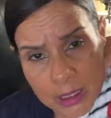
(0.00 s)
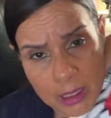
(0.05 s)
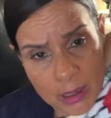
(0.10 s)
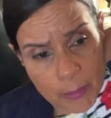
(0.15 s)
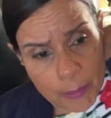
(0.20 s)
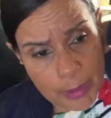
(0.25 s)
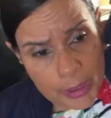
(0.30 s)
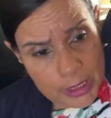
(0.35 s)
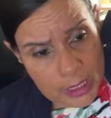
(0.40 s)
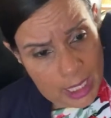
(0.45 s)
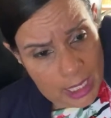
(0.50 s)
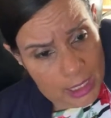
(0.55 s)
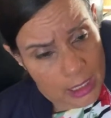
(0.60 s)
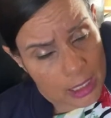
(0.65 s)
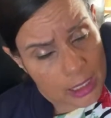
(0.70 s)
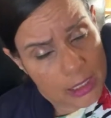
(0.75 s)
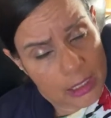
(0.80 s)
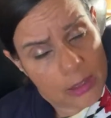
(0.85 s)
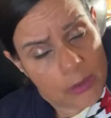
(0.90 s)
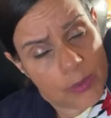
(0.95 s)
But a
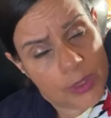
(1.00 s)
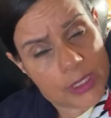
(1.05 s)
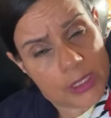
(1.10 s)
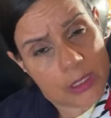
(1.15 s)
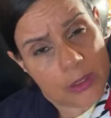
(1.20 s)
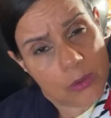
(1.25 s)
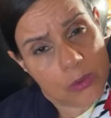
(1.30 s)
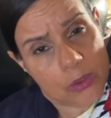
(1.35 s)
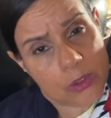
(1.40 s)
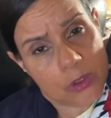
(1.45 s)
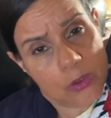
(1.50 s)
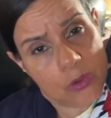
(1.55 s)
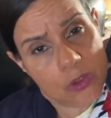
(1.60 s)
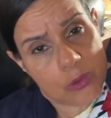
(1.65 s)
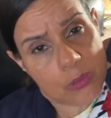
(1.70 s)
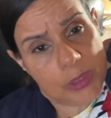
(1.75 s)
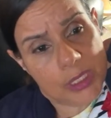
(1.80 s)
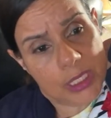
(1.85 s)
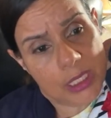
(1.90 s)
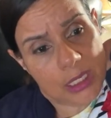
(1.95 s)
lot of the rest of those news
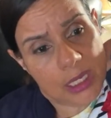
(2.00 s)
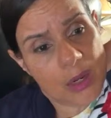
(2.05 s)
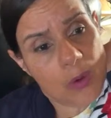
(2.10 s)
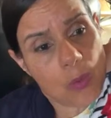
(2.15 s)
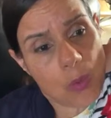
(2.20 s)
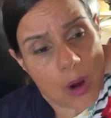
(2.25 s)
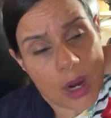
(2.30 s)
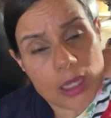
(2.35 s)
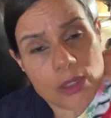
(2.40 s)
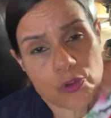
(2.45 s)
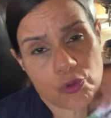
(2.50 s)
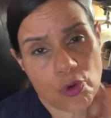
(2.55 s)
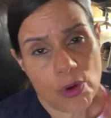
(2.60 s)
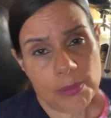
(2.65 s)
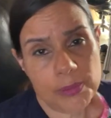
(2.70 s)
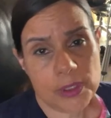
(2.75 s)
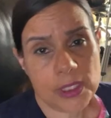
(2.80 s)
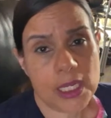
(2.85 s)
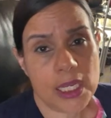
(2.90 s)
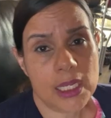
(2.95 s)
media, they want
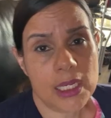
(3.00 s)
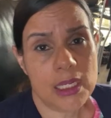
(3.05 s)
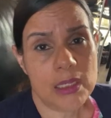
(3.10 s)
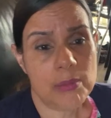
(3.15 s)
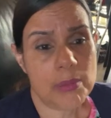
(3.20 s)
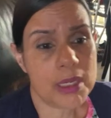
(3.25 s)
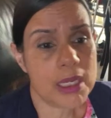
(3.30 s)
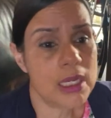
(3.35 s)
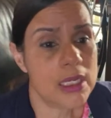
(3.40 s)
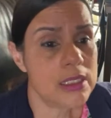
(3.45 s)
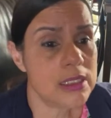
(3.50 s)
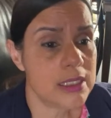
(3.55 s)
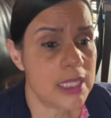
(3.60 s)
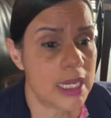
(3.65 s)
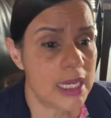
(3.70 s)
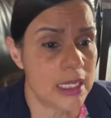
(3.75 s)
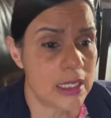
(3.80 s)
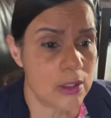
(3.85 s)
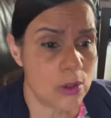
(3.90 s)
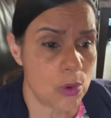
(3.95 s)
Trump to get in because
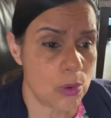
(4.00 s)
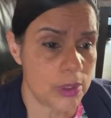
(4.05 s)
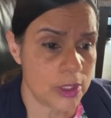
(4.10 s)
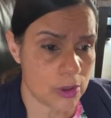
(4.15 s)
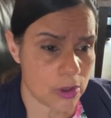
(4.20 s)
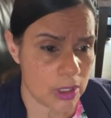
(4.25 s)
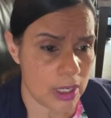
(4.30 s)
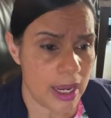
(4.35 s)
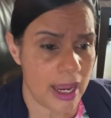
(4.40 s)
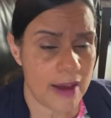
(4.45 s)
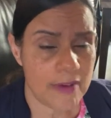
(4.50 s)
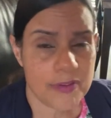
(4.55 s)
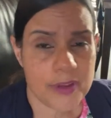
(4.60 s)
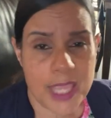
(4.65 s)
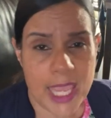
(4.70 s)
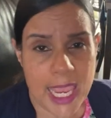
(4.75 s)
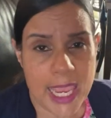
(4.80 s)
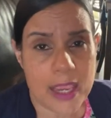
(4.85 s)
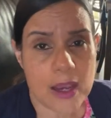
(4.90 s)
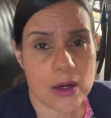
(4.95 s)
they know they're going to have
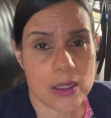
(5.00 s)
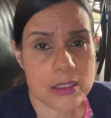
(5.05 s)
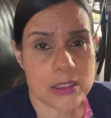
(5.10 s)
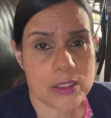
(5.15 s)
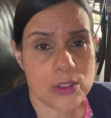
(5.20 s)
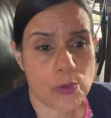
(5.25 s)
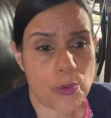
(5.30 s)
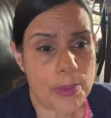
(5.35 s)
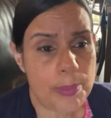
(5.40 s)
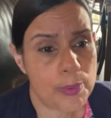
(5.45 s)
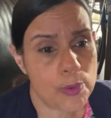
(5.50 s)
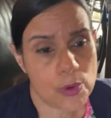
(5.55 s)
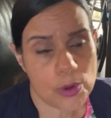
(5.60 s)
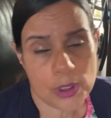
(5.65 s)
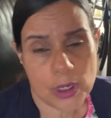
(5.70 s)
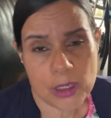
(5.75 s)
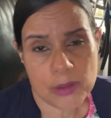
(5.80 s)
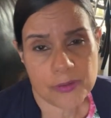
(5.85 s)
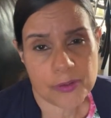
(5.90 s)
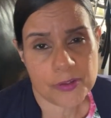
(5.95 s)
chaos to report
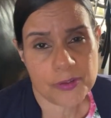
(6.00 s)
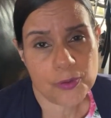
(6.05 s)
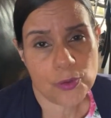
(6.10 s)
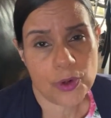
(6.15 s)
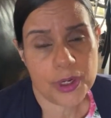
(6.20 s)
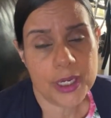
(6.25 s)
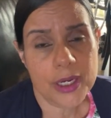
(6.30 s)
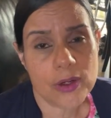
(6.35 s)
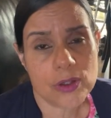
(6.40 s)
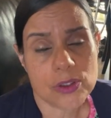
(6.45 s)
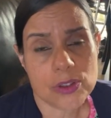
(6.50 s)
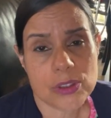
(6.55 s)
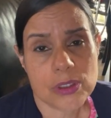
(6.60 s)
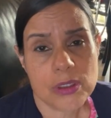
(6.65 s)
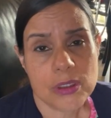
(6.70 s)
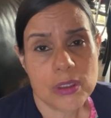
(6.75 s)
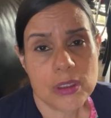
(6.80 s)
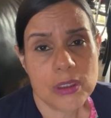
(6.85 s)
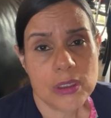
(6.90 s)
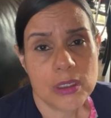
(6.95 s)
on for 4 years.
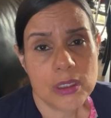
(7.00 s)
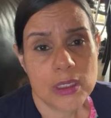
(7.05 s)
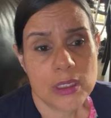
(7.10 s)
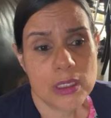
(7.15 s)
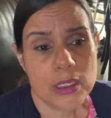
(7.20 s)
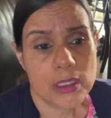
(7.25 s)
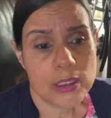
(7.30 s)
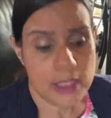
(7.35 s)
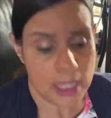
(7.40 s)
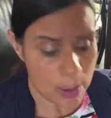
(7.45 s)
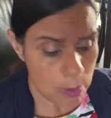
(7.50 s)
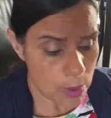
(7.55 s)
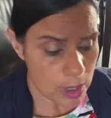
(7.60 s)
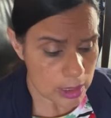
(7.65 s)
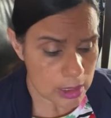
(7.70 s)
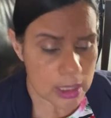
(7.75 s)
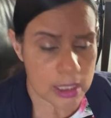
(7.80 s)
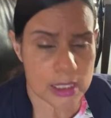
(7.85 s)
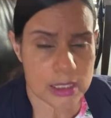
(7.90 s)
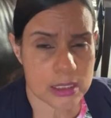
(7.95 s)
They
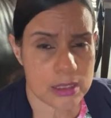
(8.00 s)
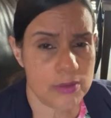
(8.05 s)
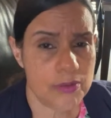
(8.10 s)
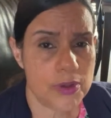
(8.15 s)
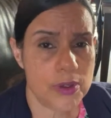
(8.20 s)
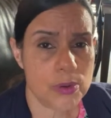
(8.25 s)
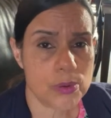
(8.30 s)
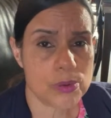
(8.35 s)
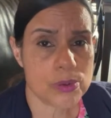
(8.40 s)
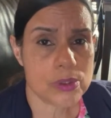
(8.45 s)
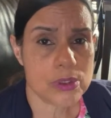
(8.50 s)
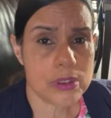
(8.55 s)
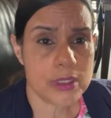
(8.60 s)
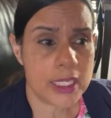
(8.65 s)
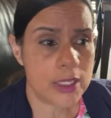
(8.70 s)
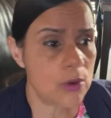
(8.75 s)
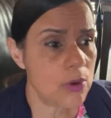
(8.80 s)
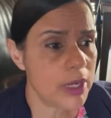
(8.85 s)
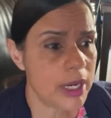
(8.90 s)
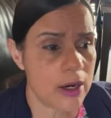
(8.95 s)
want clicks and views. They
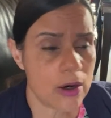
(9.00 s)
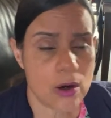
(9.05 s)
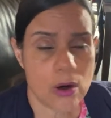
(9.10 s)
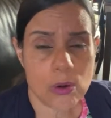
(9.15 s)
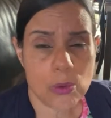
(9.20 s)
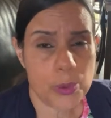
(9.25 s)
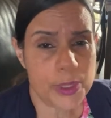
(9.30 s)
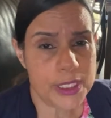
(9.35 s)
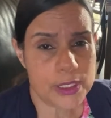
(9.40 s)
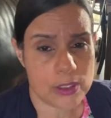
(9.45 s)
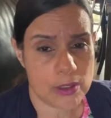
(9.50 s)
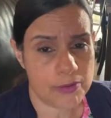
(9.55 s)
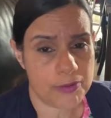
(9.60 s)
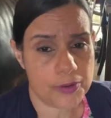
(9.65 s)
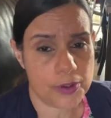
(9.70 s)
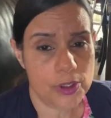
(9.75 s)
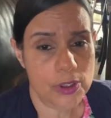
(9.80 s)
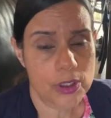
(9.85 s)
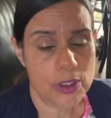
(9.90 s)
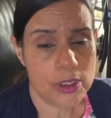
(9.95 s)
don't care how we
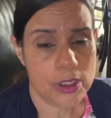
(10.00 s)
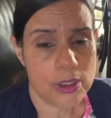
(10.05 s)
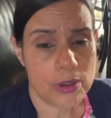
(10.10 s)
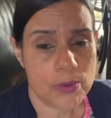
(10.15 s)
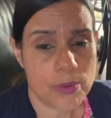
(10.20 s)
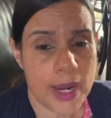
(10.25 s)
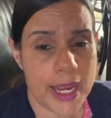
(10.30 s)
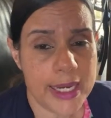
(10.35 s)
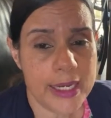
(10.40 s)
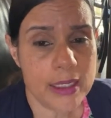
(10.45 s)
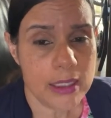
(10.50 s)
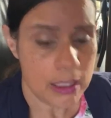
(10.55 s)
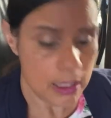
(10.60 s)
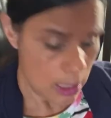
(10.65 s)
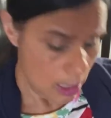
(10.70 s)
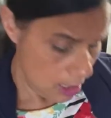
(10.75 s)
suffer, right?